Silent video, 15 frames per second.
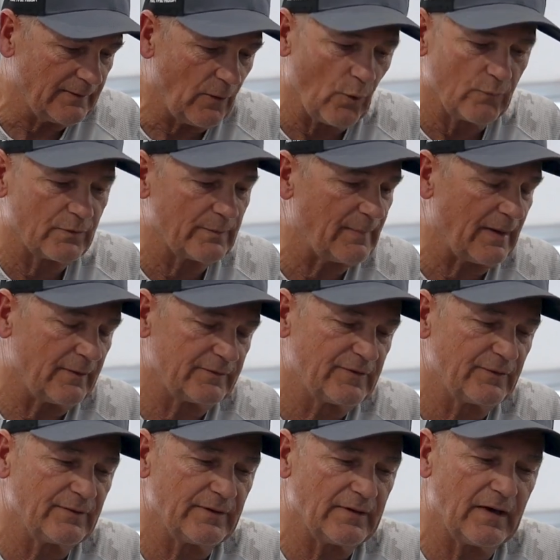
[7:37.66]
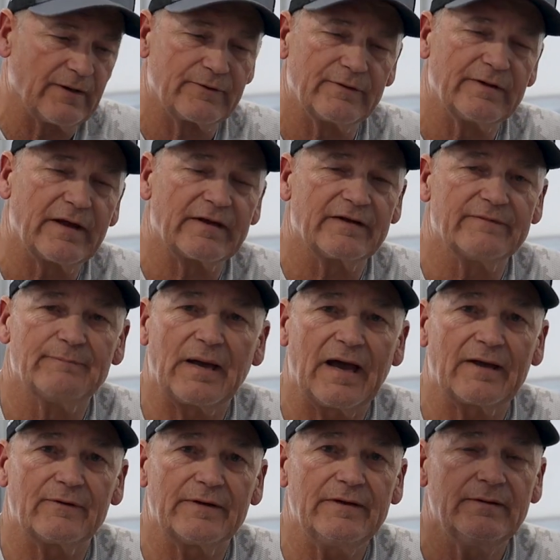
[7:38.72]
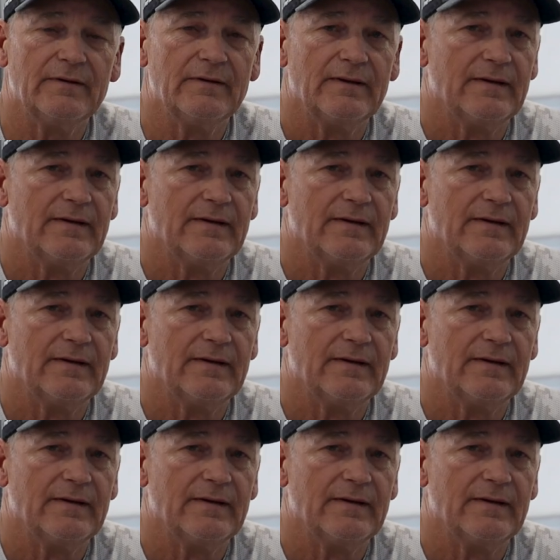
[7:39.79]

over to the other negative battery,